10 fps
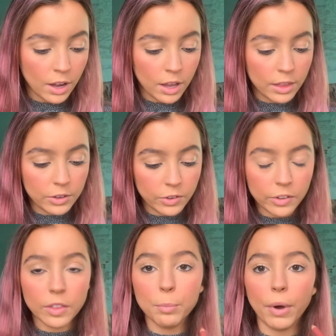This
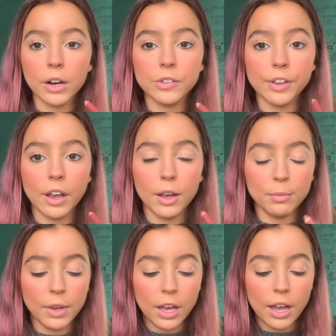is the
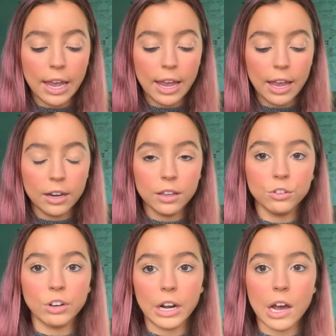Buxom and the
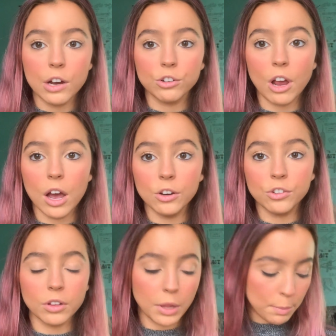shade Hush
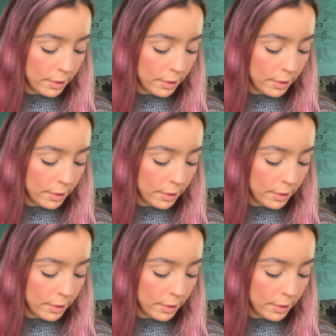Hush lip